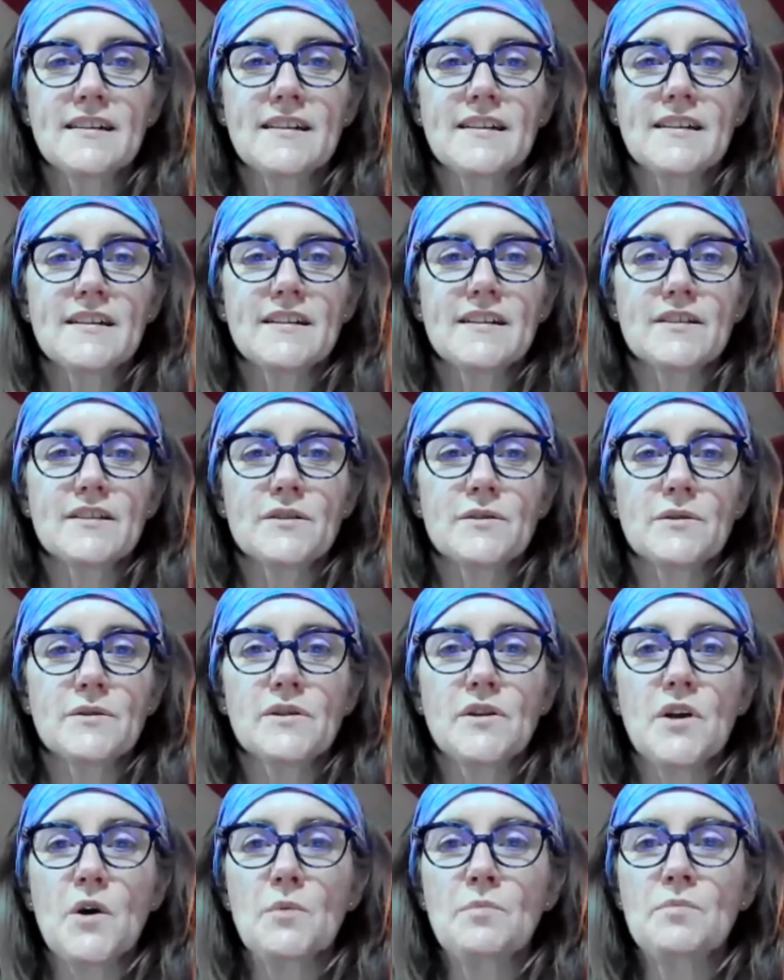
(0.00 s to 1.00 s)
and
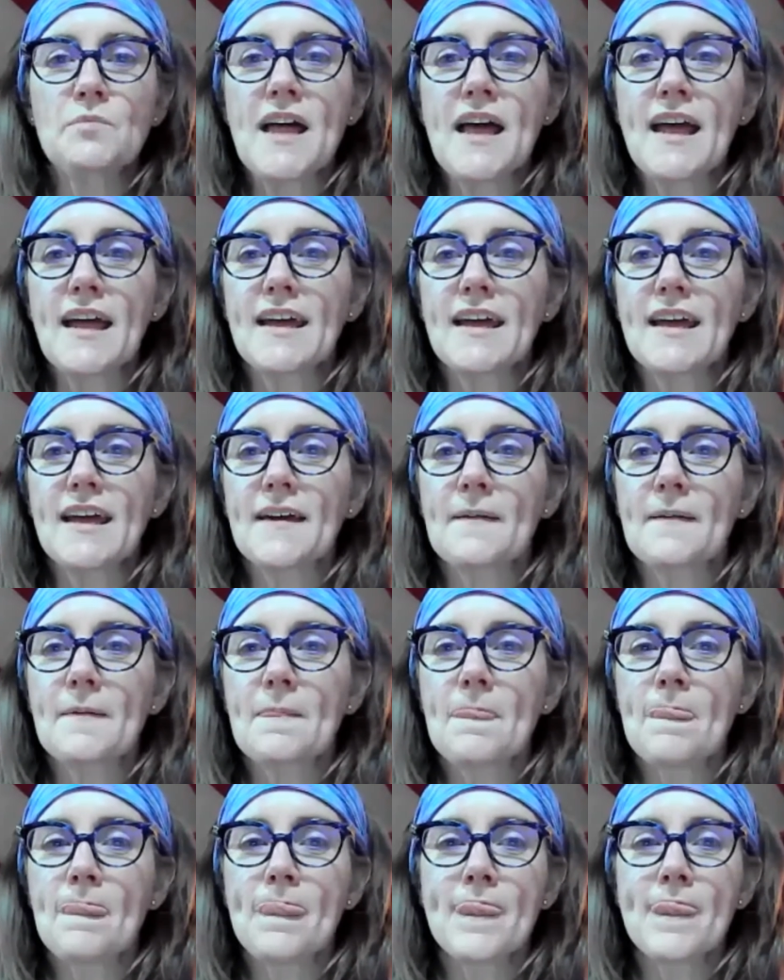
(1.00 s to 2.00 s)
lowering down
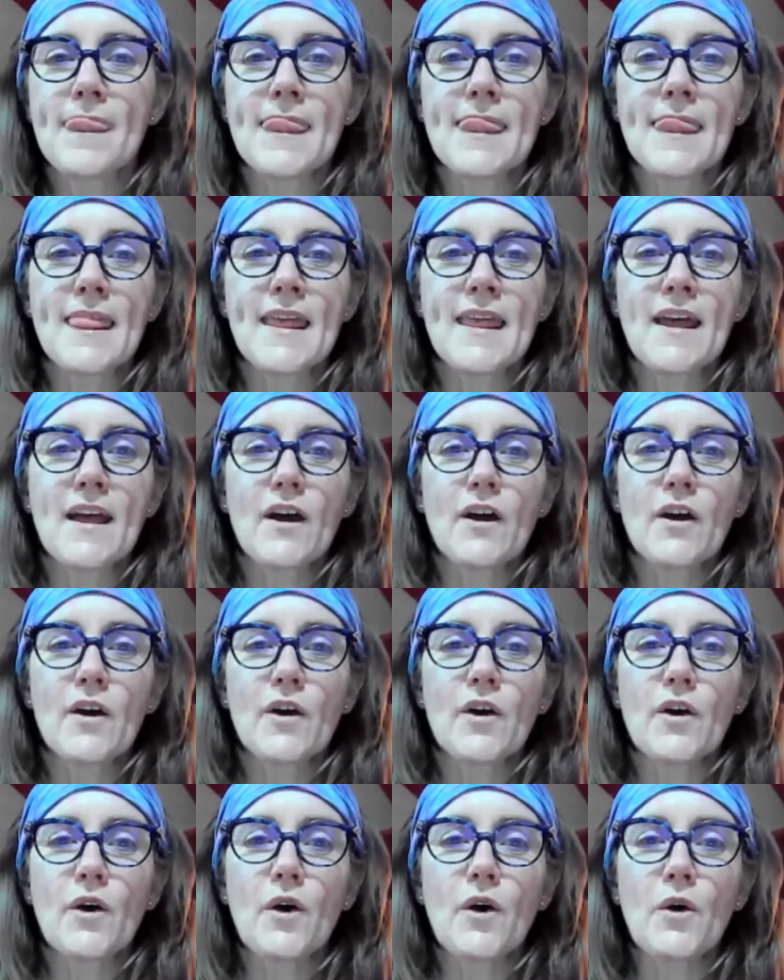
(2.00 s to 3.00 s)

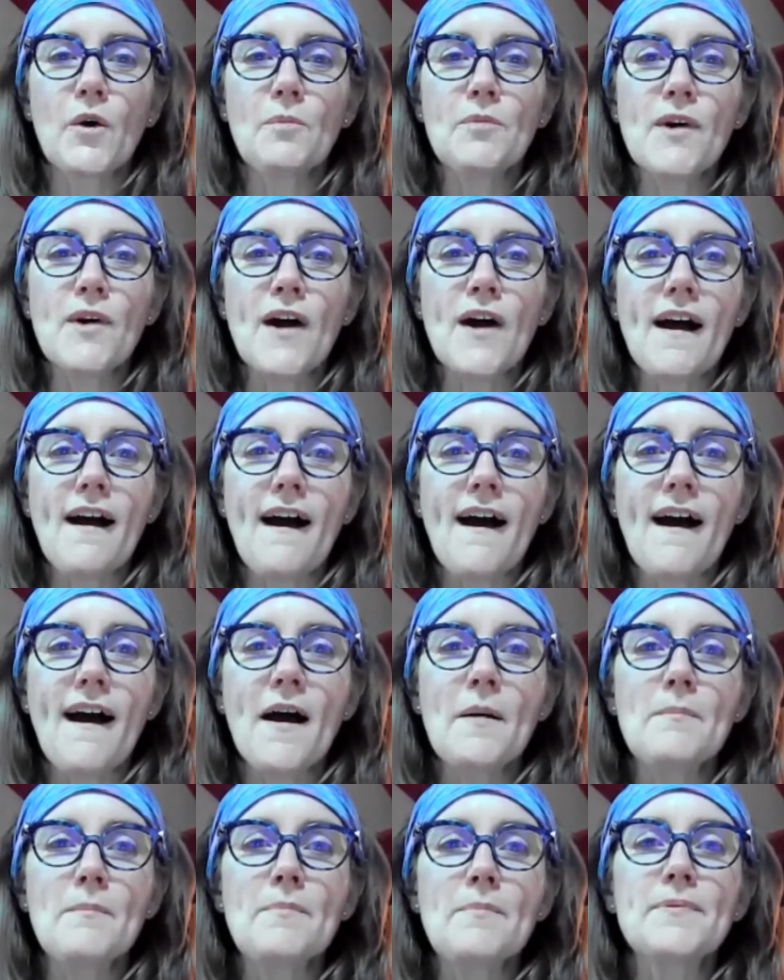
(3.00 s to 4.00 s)
to a low
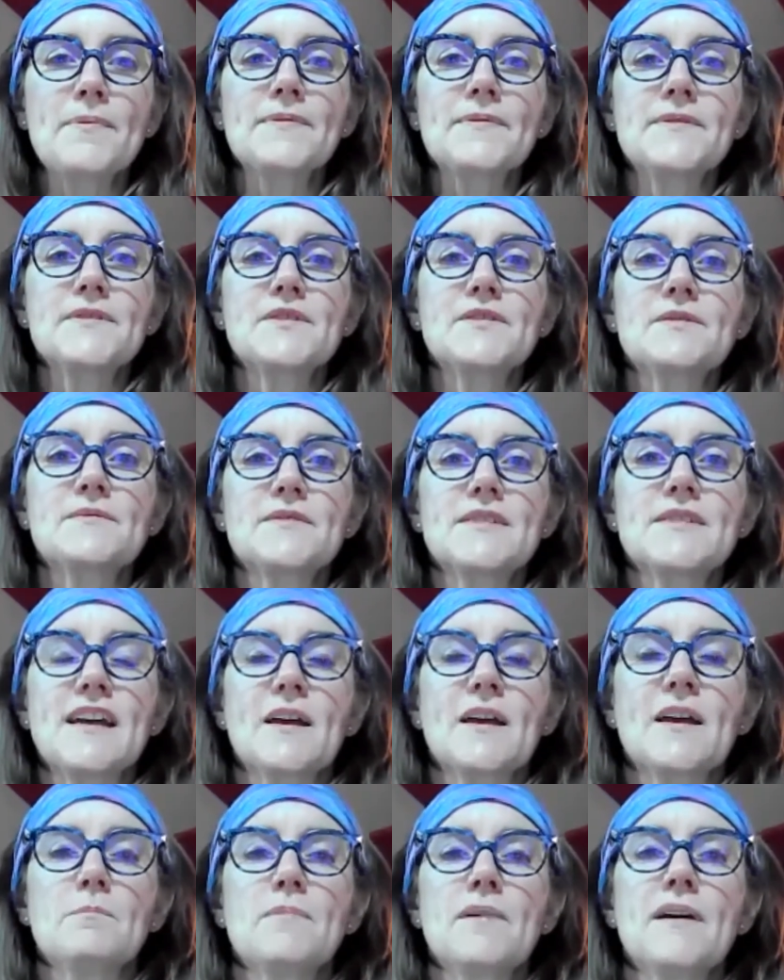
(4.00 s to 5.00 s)
plank.
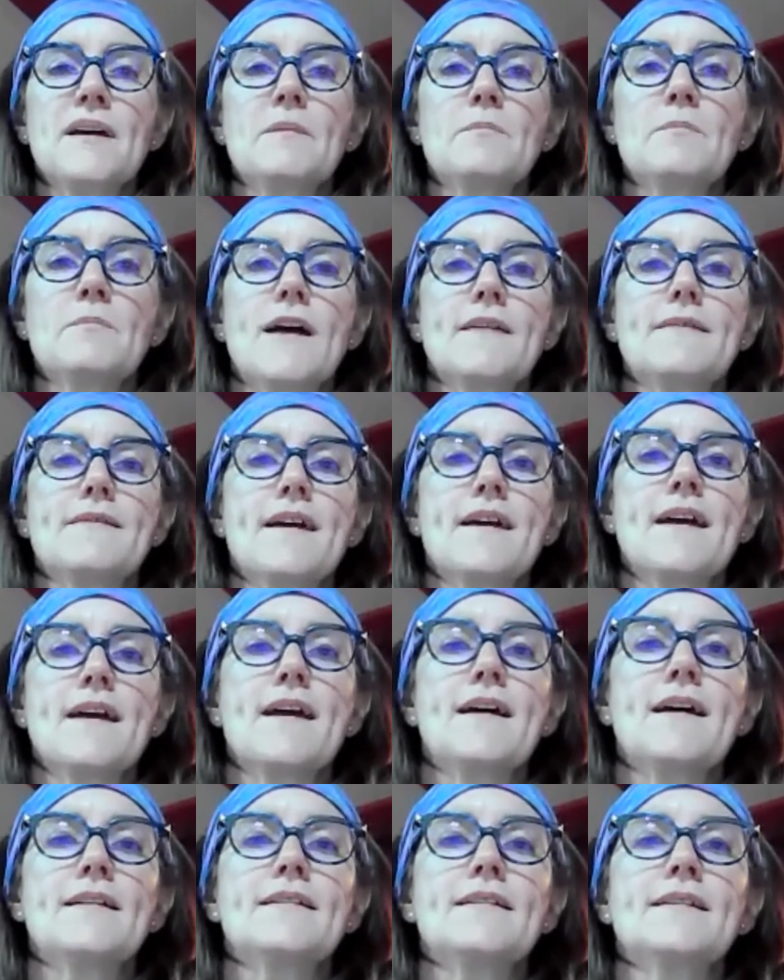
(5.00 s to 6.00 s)
Cobra
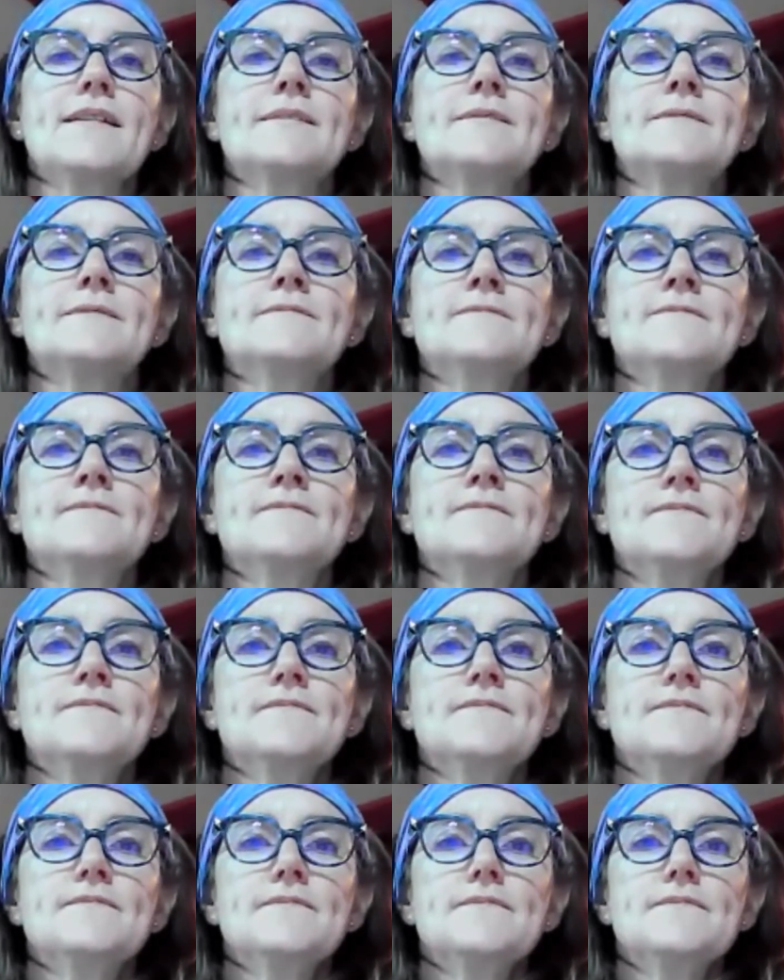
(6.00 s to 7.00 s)
up, take a
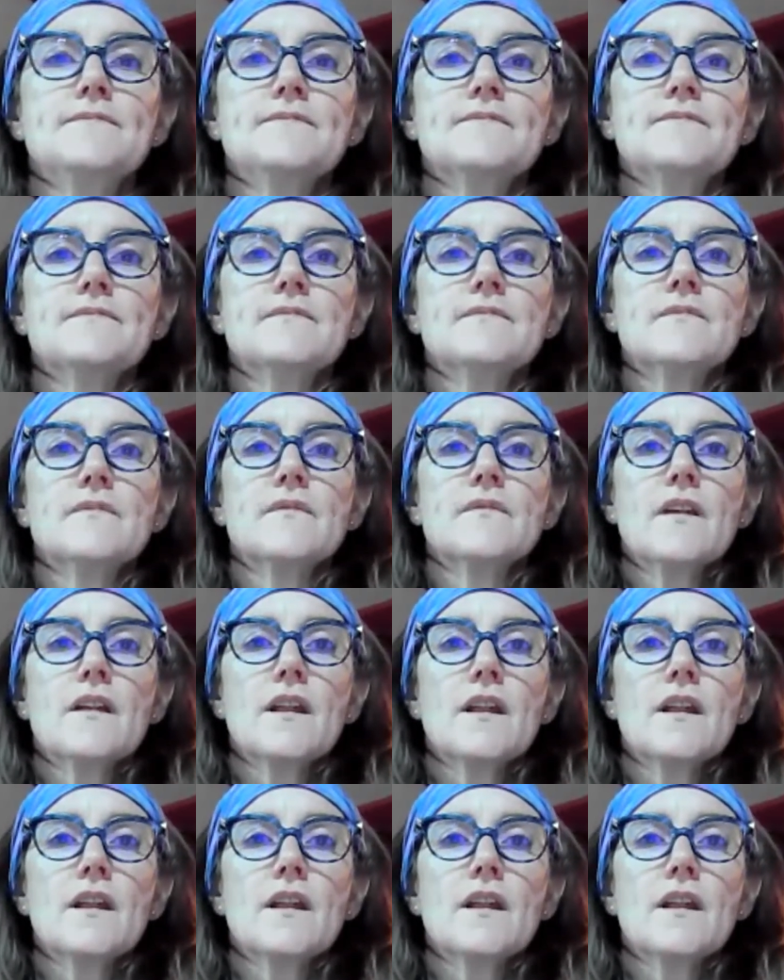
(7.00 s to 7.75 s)
big breath in